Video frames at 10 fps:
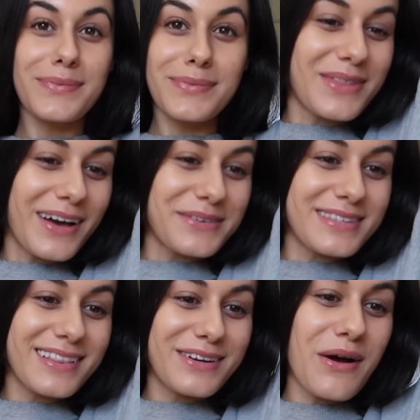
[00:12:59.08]
that was
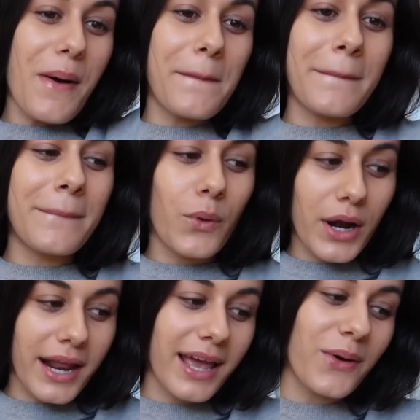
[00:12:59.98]
a little
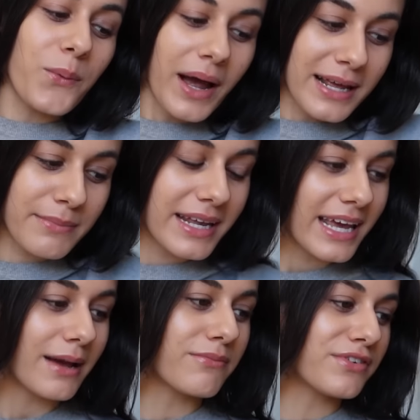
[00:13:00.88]
morning wedding
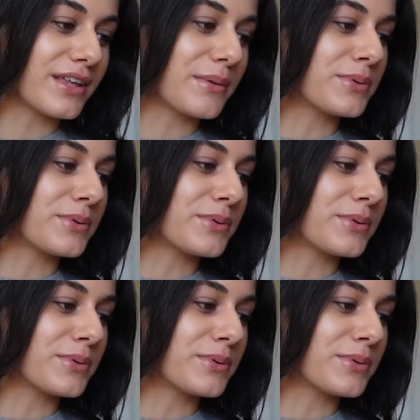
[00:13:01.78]
meeting. I'm feeling